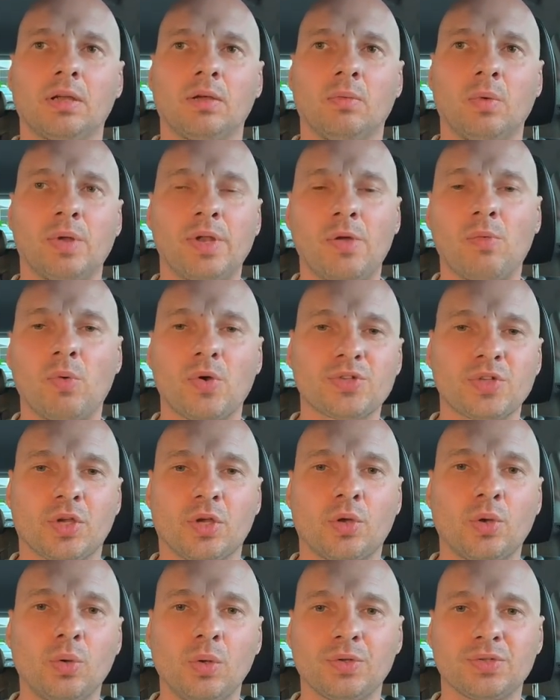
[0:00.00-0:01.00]
Where there was a
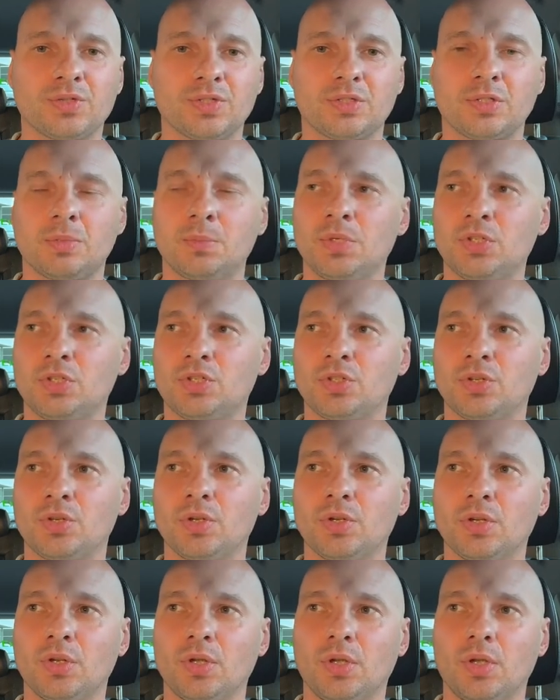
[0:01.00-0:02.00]
cooling system
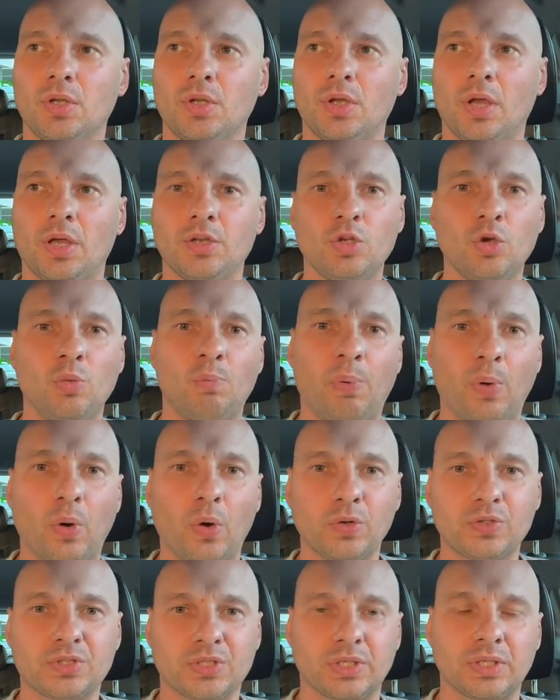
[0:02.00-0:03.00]
issue, and you
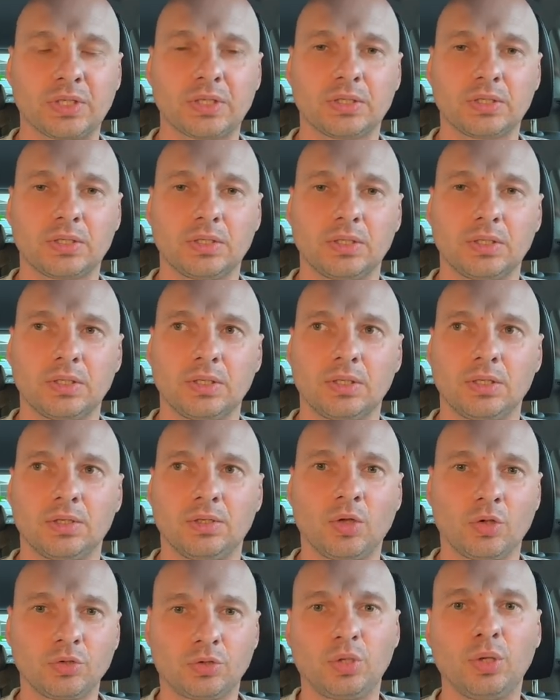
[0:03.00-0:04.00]
bought it,
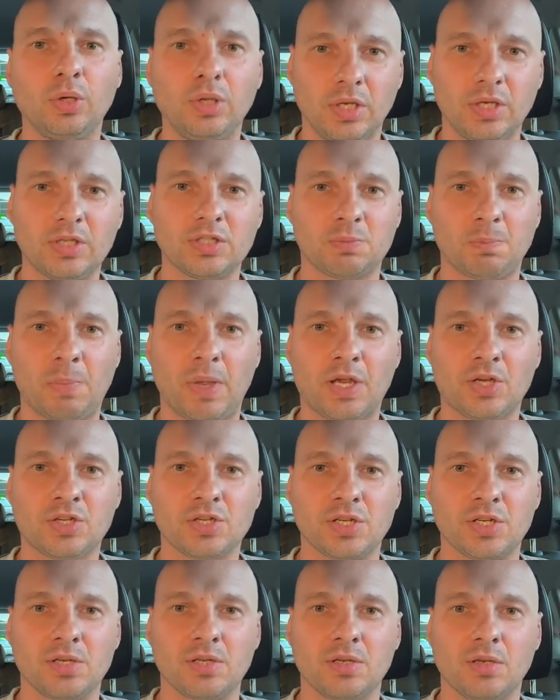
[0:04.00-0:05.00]
not doing
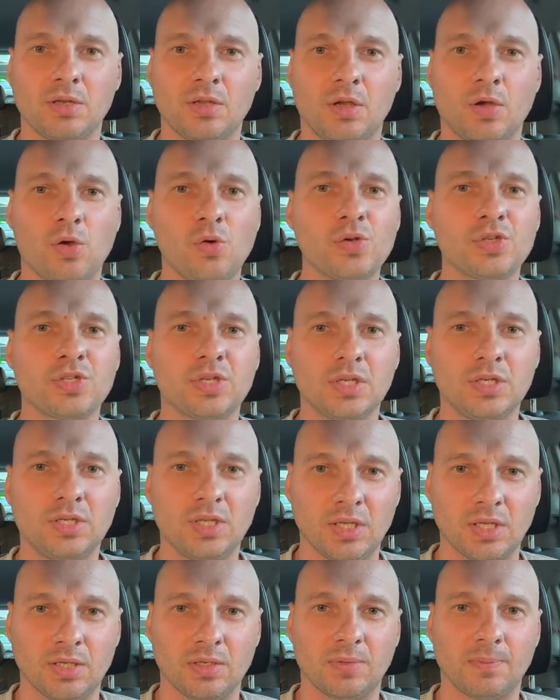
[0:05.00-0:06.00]
inspection. Who is an
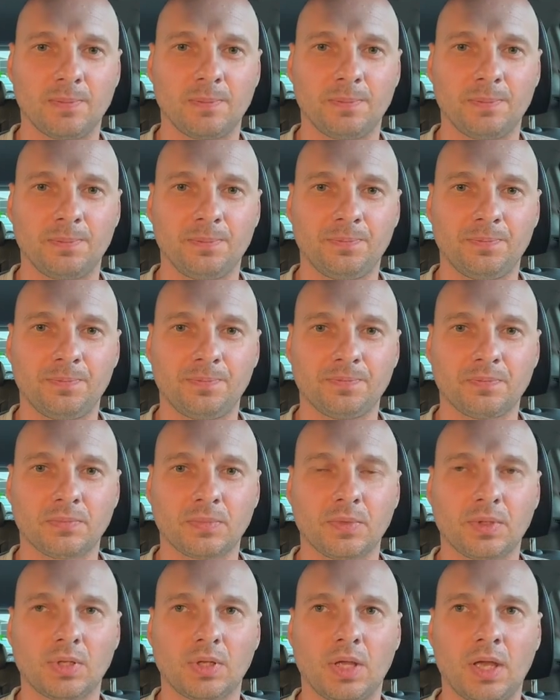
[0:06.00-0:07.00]
idiot?
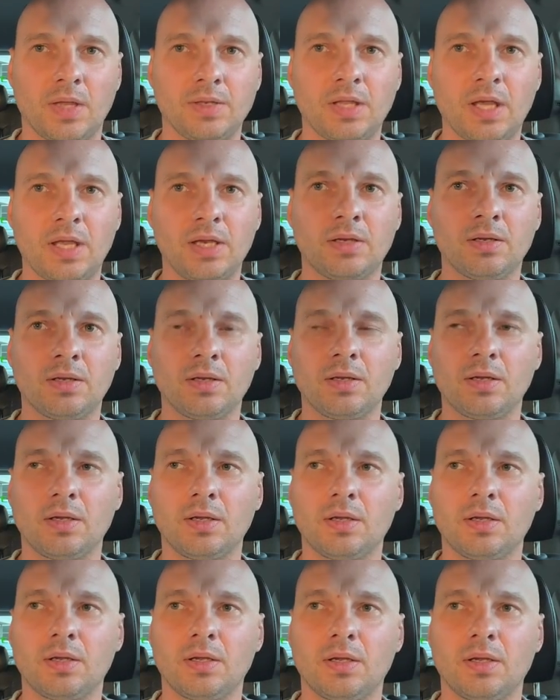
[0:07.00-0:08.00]
And then
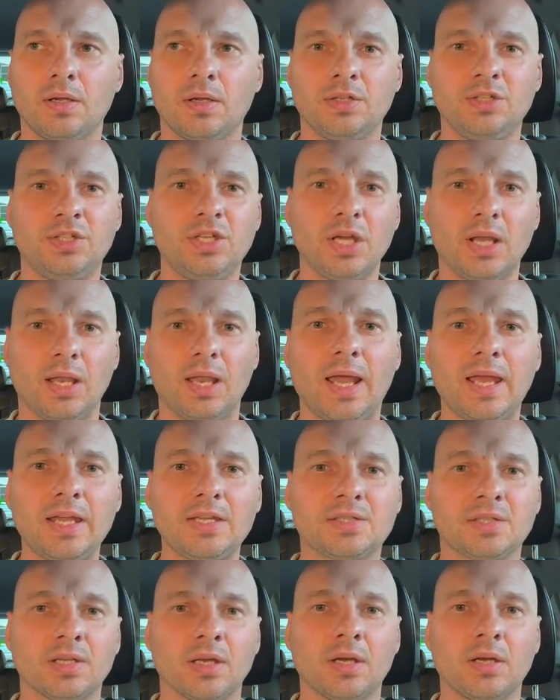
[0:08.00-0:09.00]
a year
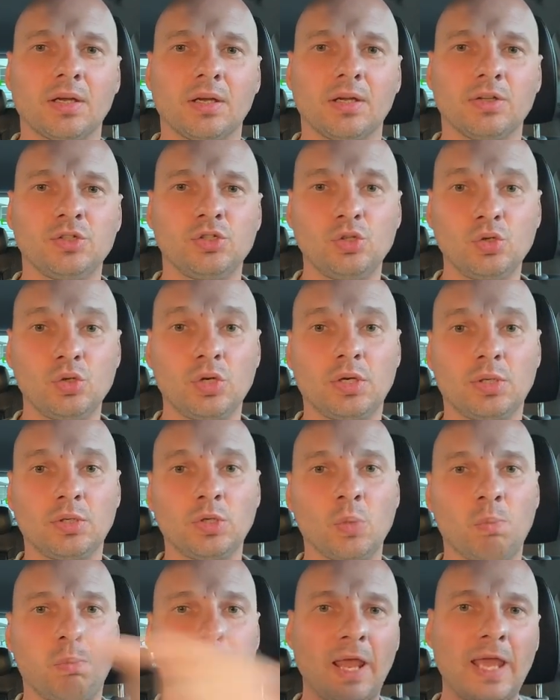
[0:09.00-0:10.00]
later, you
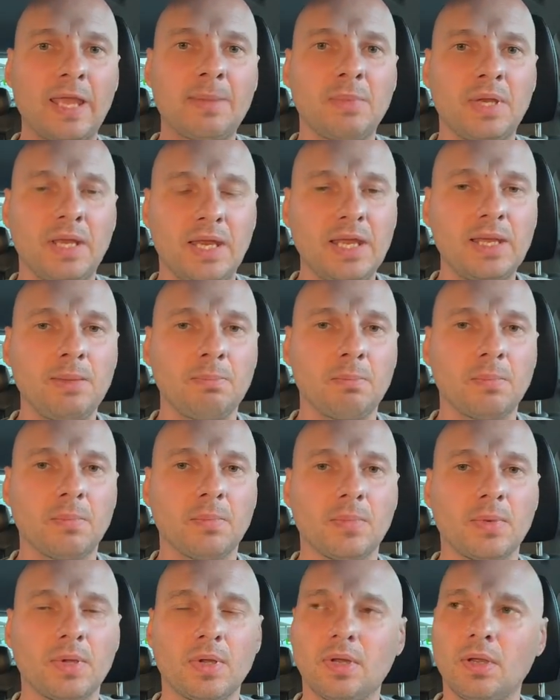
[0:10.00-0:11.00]
blaming him
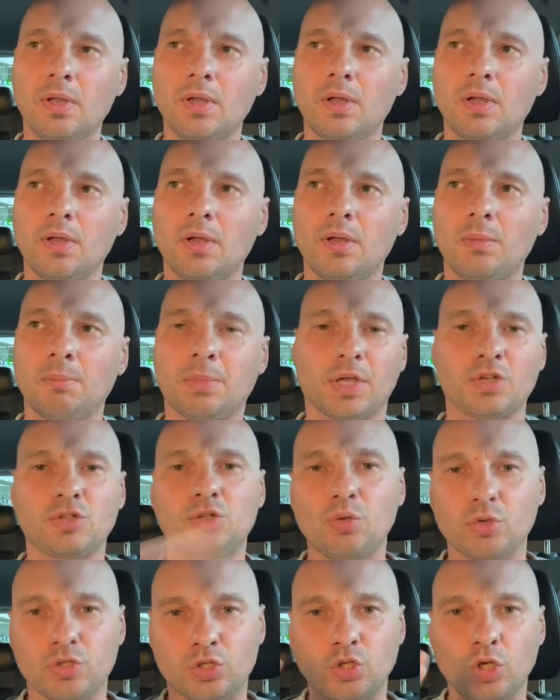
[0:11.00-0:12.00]
because
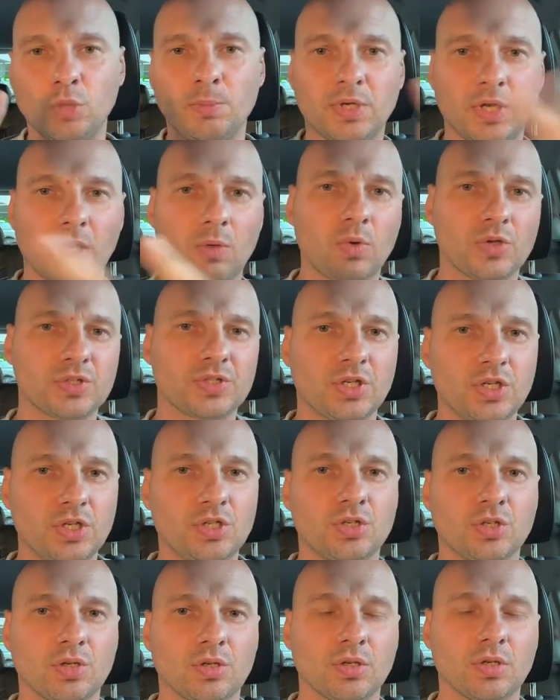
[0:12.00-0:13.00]
you assuming there was an
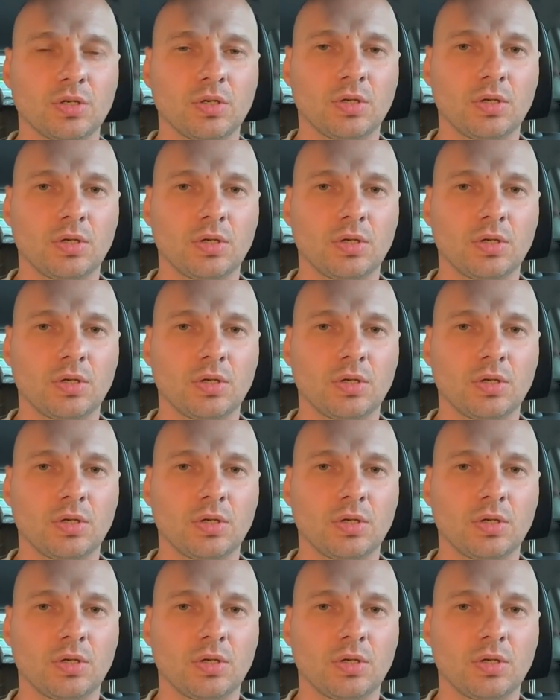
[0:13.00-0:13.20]
issue.